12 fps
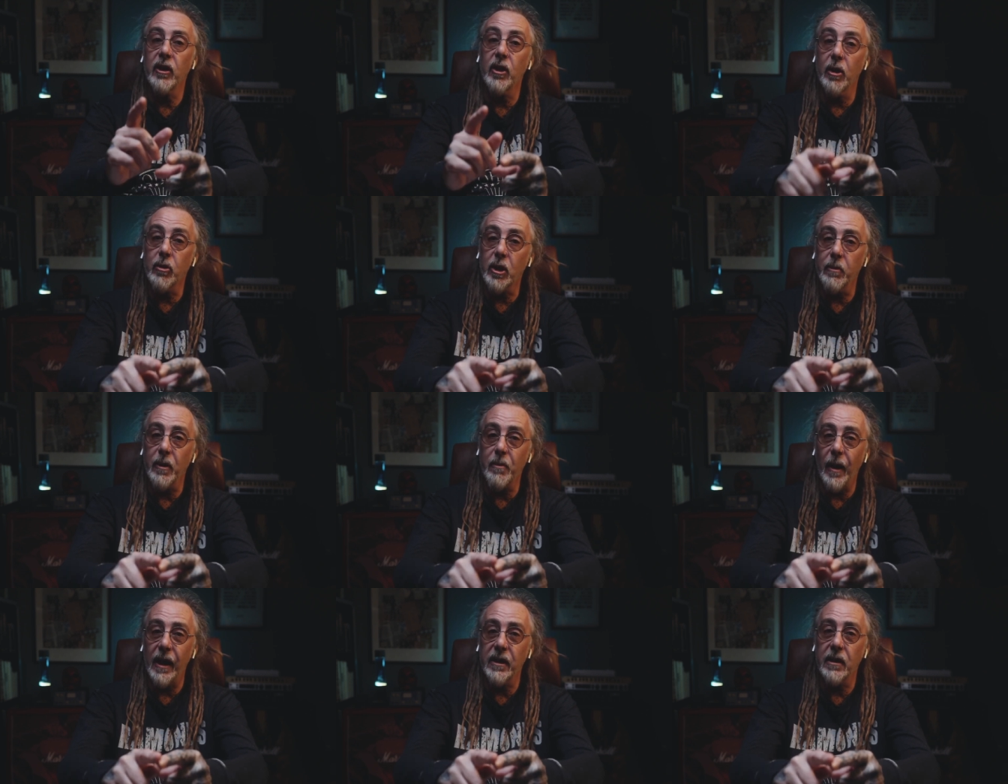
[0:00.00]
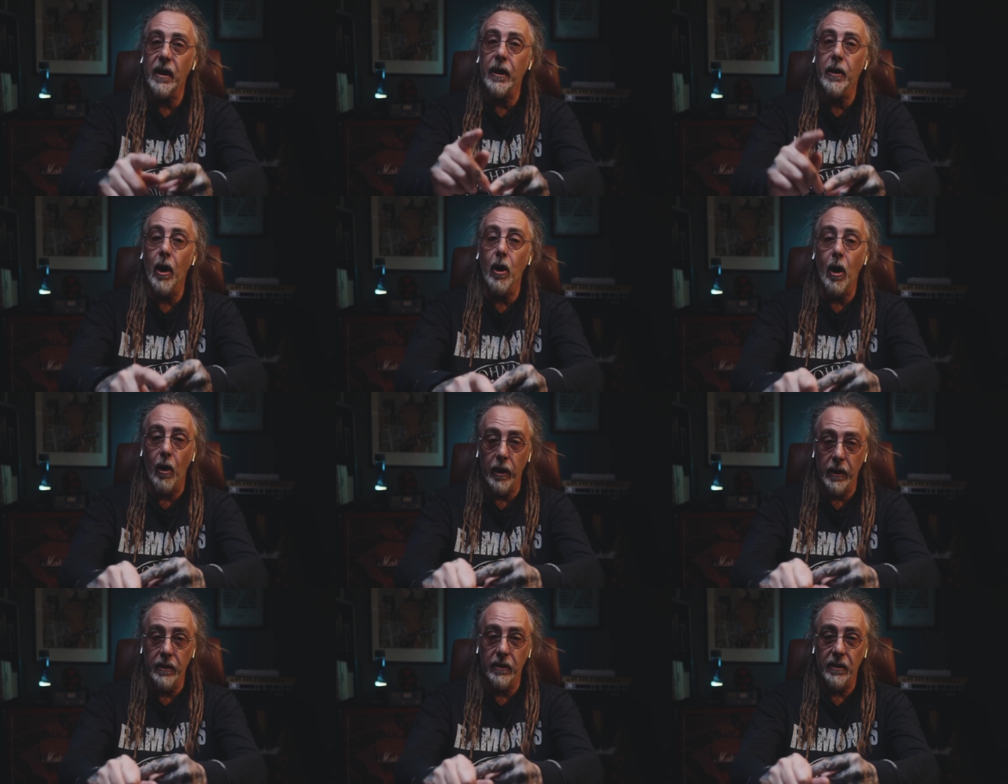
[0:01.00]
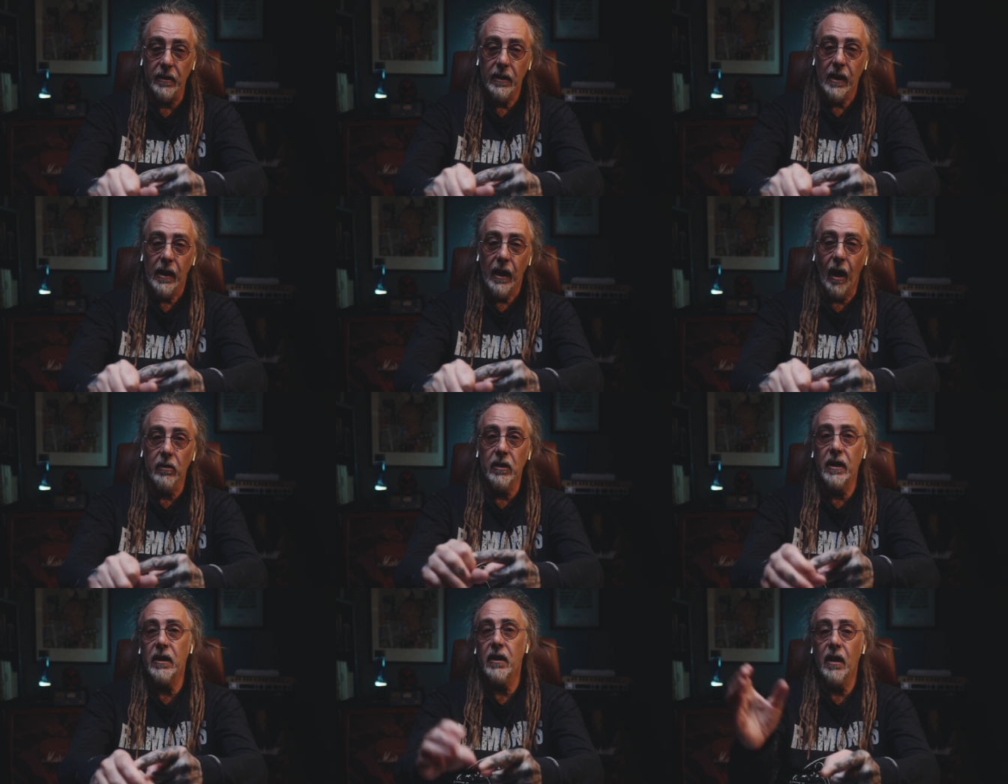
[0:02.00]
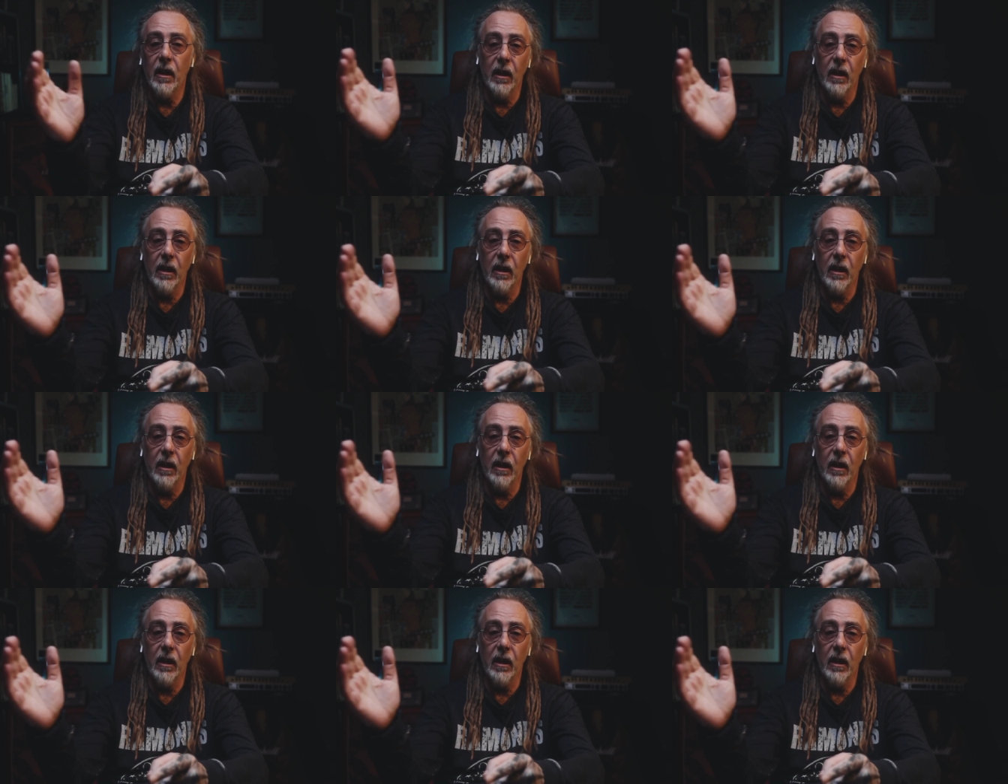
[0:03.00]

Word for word: used to be based in Long Island, on the